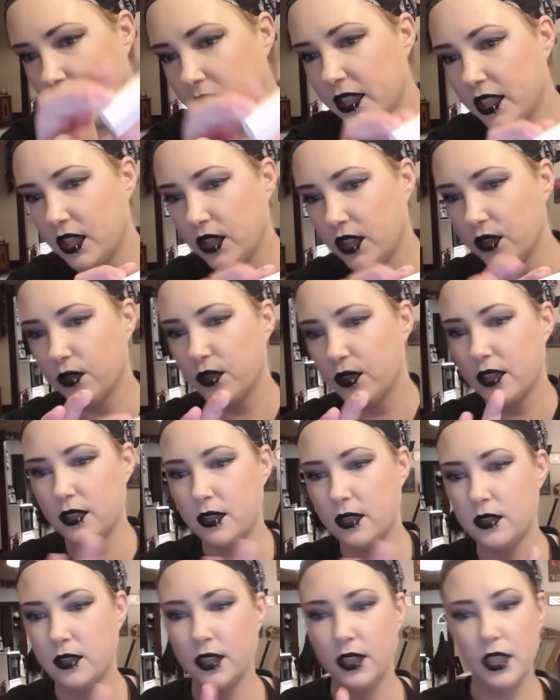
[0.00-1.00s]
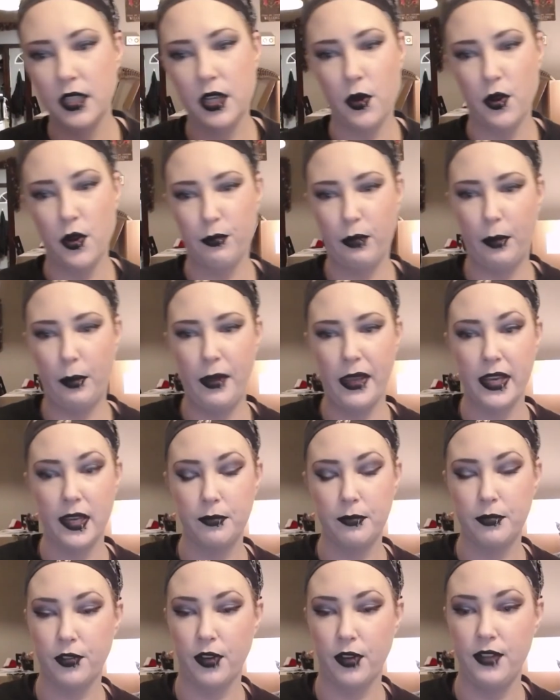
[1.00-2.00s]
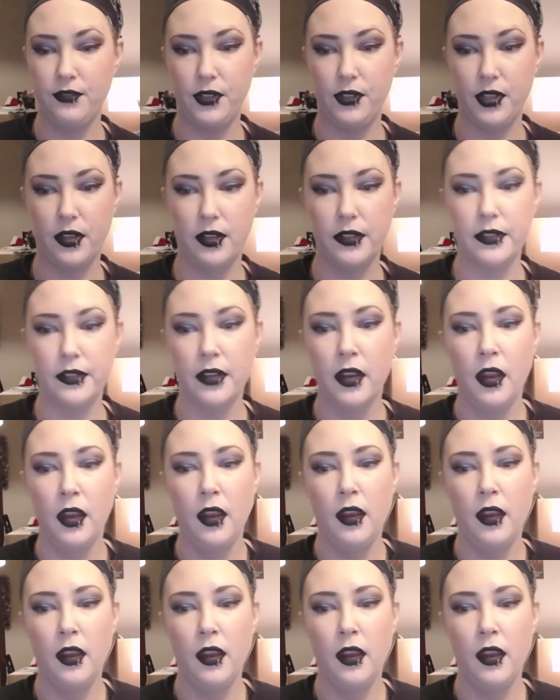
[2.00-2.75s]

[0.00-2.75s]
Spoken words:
cute. This is going to go in my makeup graveyard.